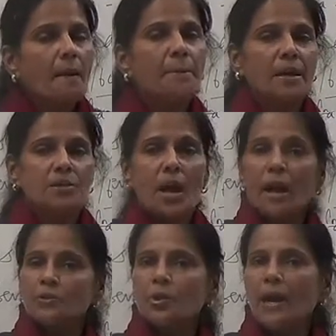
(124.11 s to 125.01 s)
But
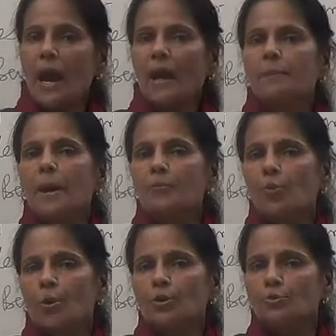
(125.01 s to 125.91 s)
actually Akbar
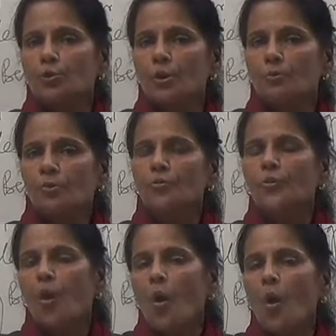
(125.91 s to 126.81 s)
wanted to remove
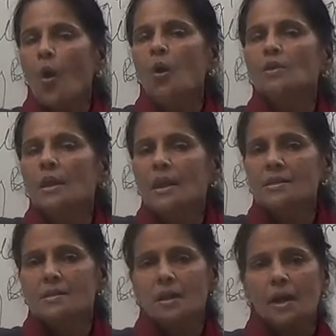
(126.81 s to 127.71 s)
all
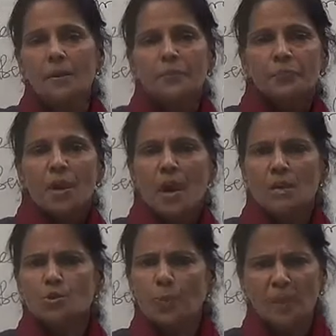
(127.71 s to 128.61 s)
these uh, uh,
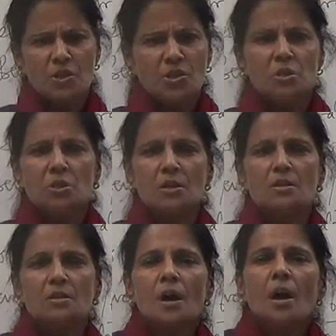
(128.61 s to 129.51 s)

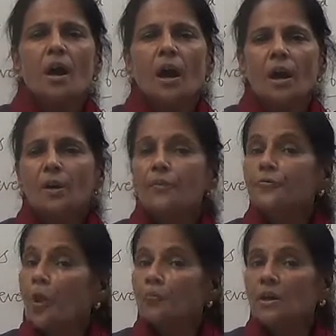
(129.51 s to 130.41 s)
superstitions uh,
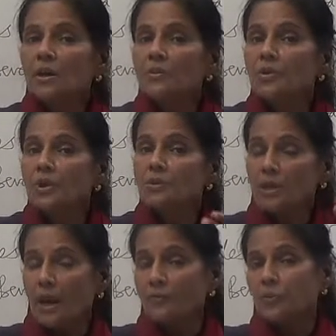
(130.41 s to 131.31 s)
from the religion
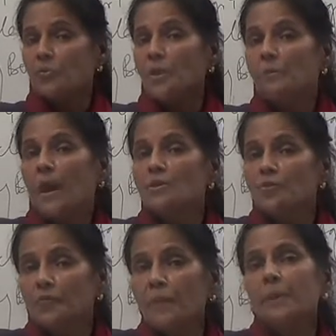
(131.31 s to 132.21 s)
and from the minds
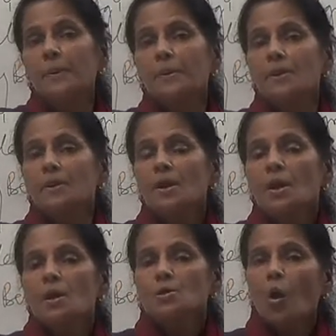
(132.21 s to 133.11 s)
of the people.
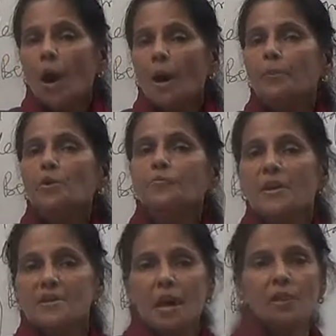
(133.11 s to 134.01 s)
So Abul
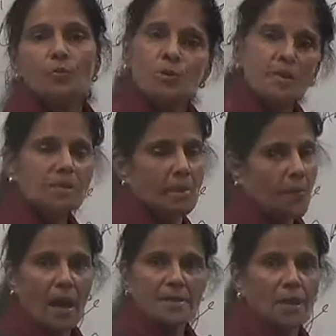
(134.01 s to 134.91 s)
Fazl was the same.
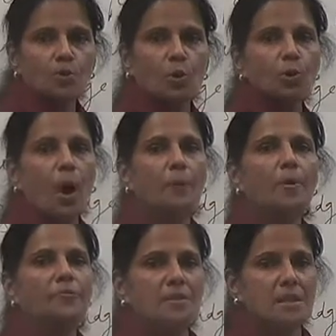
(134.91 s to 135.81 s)
As I told you, Abul
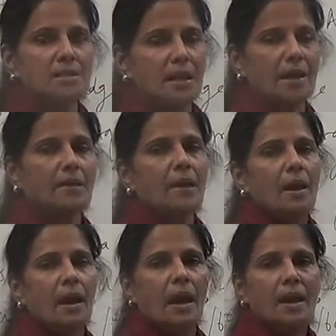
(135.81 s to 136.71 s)
Fazl said
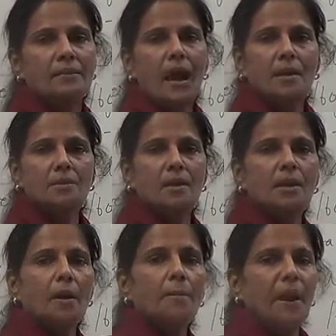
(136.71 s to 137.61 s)
uh, that
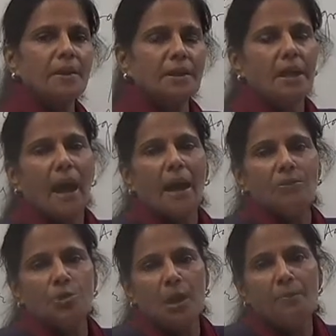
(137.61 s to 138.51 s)
uh, painting
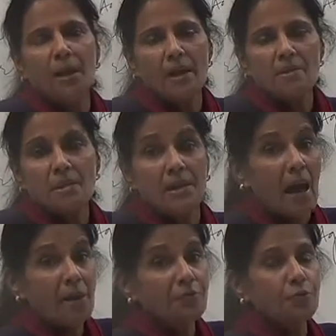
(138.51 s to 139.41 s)
actually brings
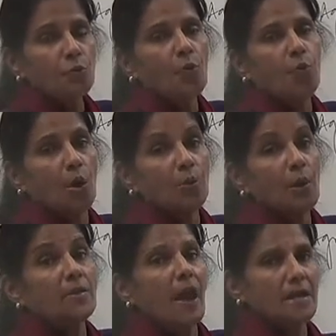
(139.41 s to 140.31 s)
life to what we
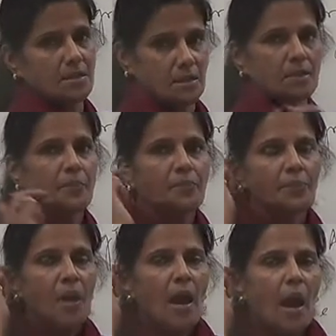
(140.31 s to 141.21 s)
write.
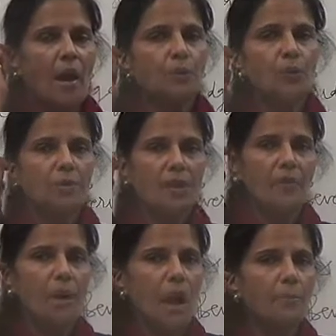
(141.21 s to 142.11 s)
And whatever
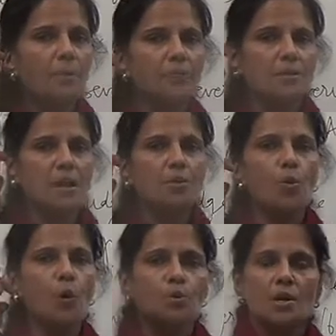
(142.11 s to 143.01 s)
Abul Fazl
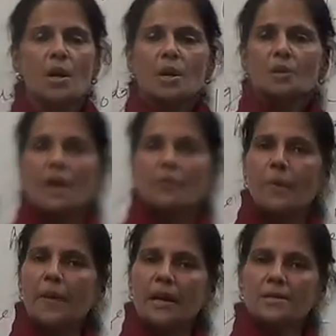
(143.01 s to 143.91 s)
wrote, there were
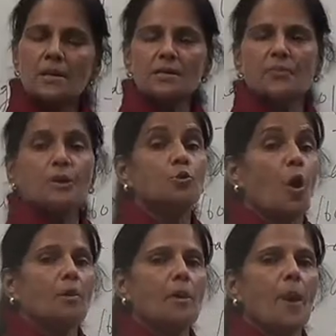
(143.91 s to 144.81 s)
painters. We
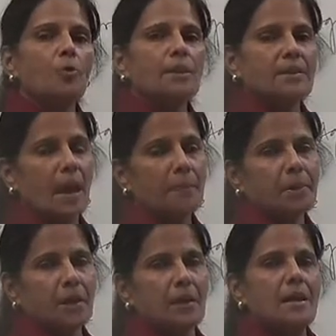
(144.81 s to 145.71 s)
talked about
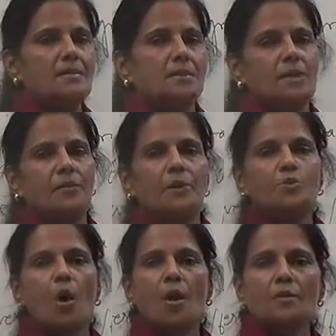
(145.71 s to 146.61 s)
Kitabkhana yesterday. We
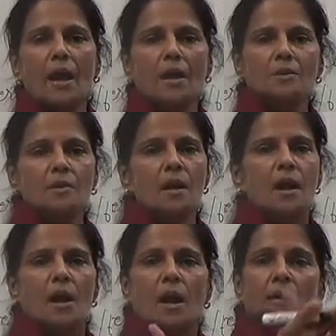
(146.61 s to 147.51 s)
talked that
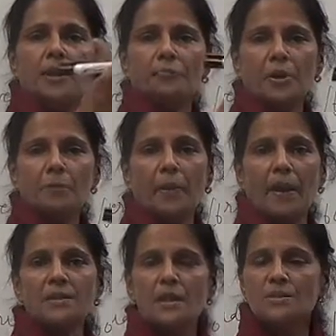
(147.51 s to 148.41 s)
uh, different
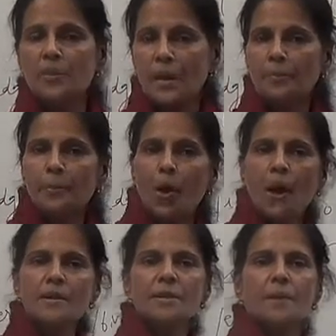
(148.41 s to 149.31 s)
painters were
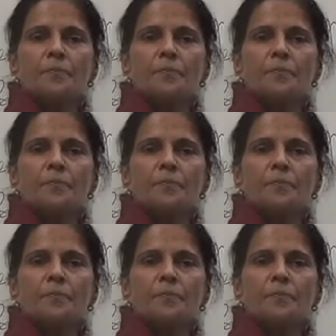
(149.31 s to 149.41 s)
employed.